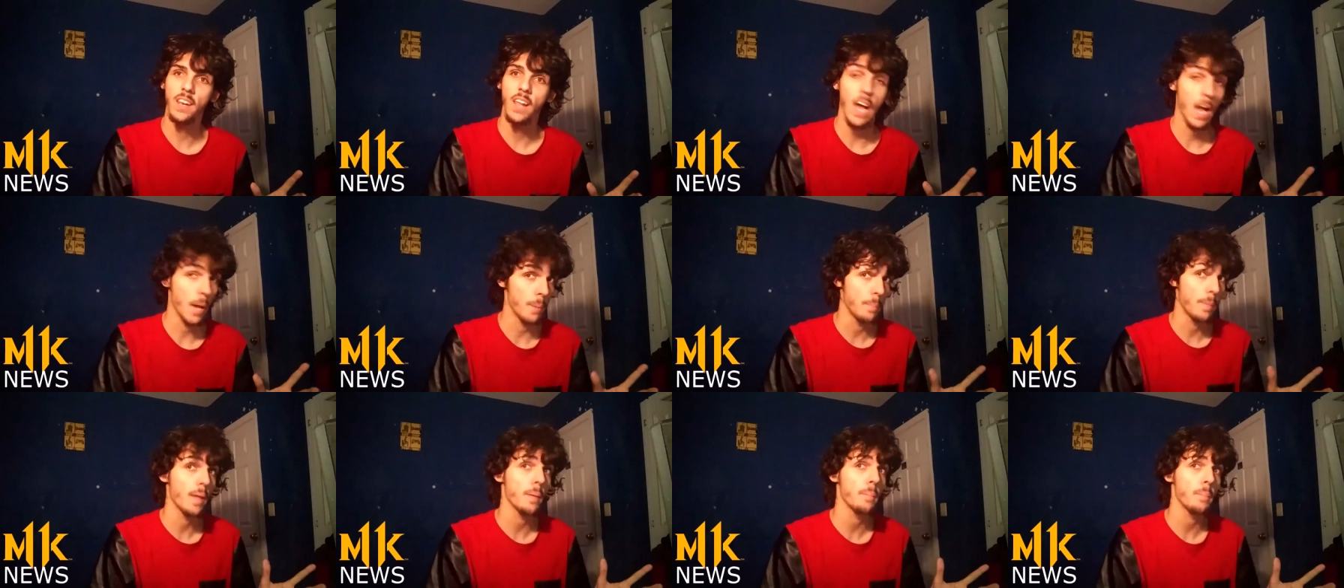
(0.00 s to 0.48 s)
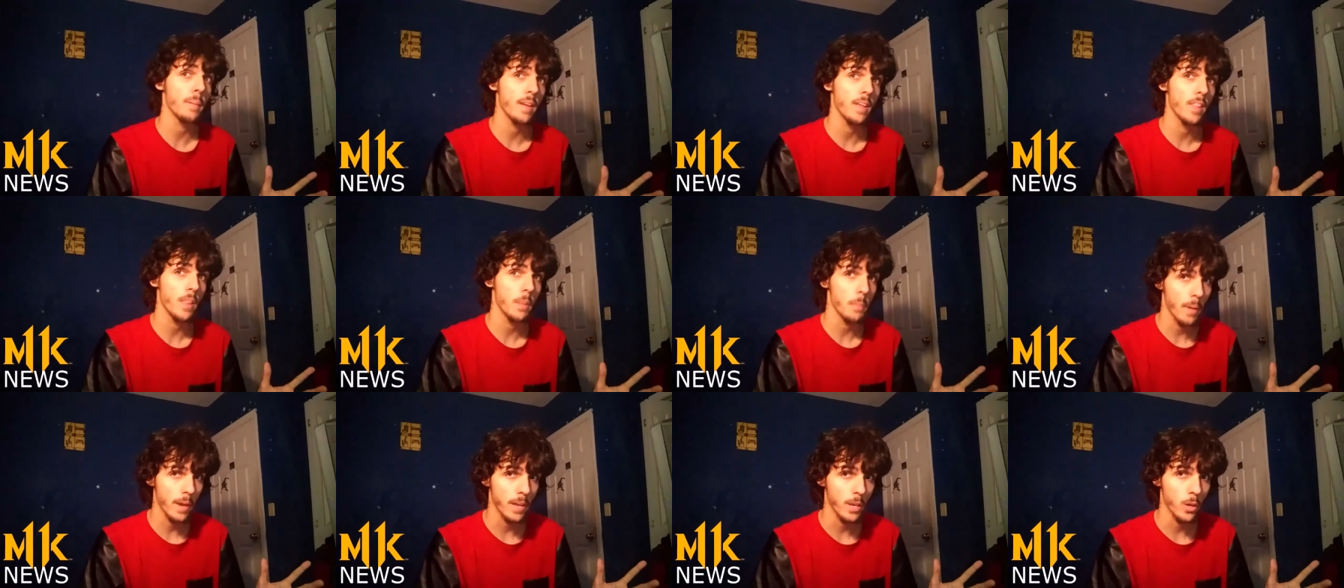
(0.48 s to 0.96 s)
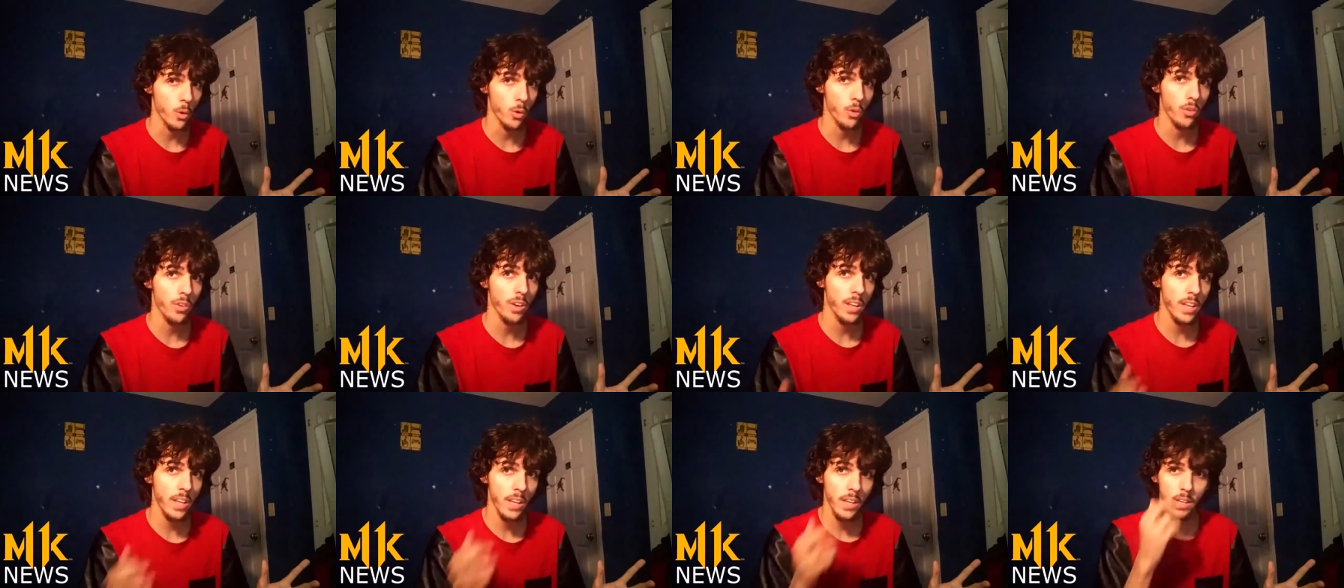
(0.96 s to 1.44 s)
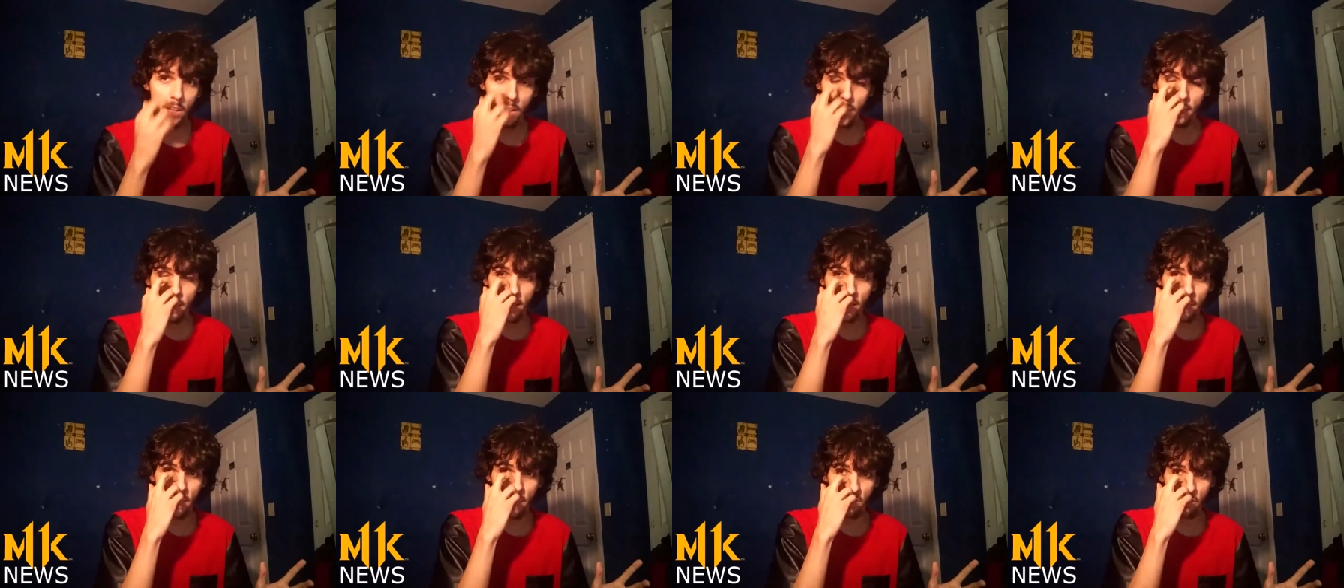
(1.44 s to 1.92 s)
I might be in the minority
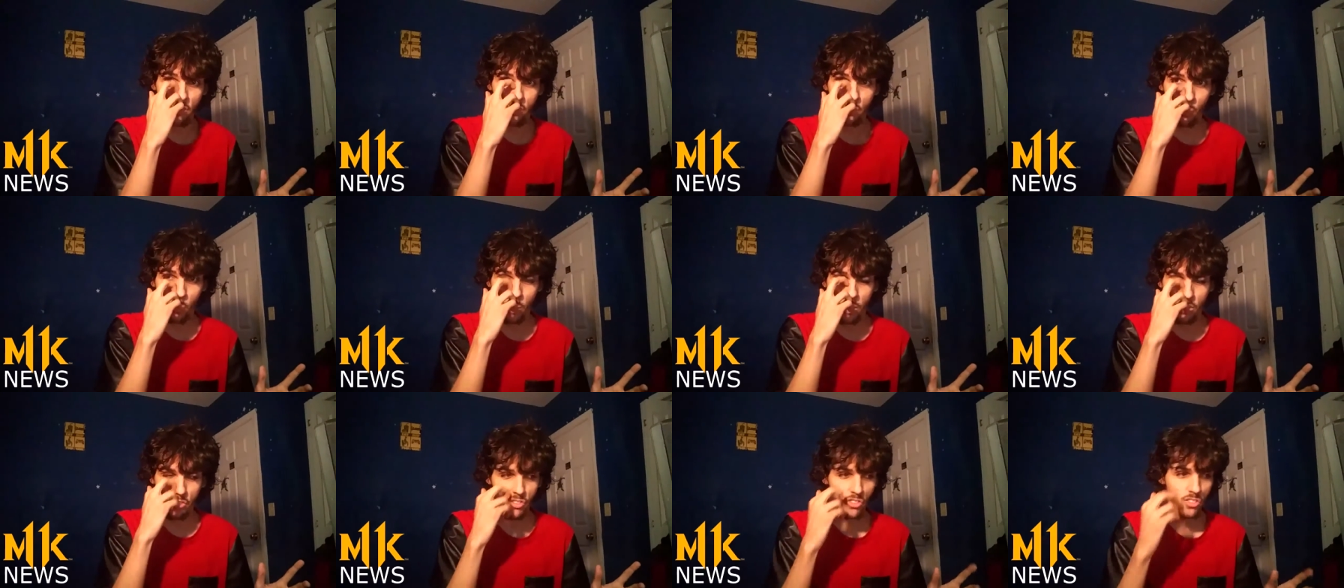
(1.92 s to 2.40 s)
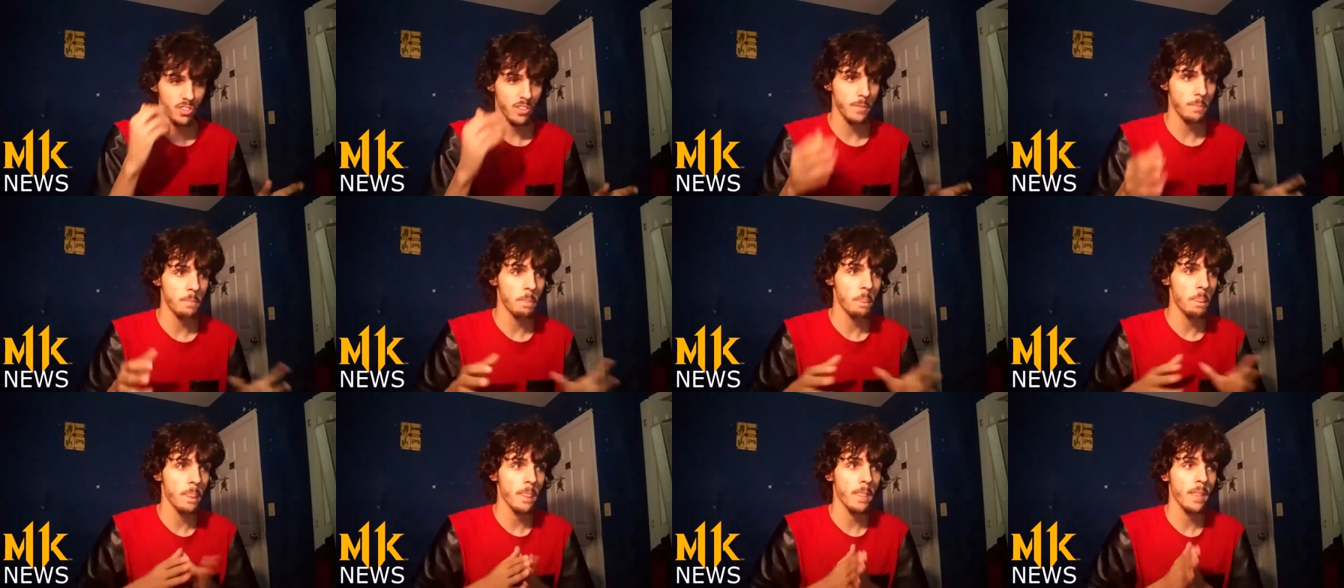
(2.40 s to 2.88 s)
in that situation.